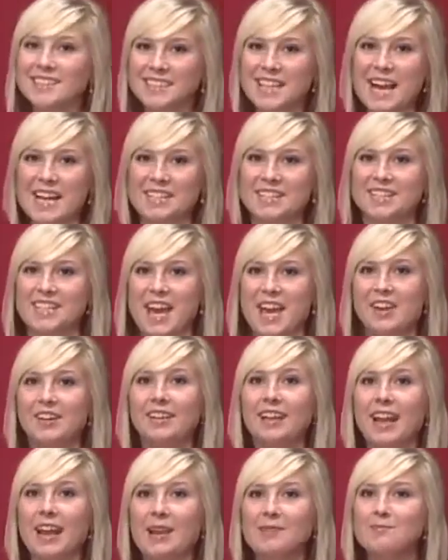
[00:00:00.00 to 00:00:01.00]
Last
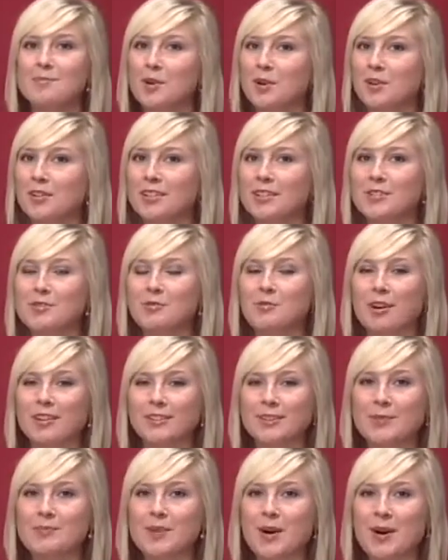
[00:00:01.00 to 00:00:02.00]
Saturday, Portland's
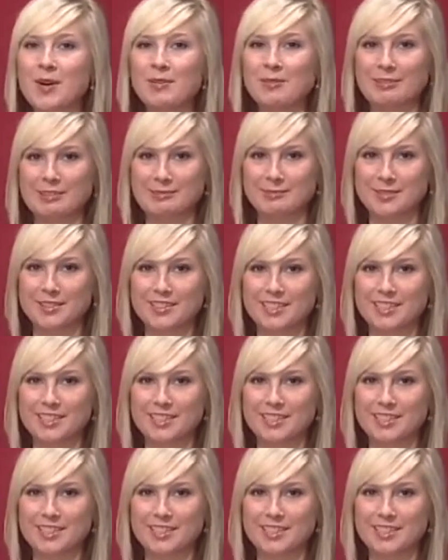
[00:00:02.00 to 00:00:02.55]
Wonder Ballroom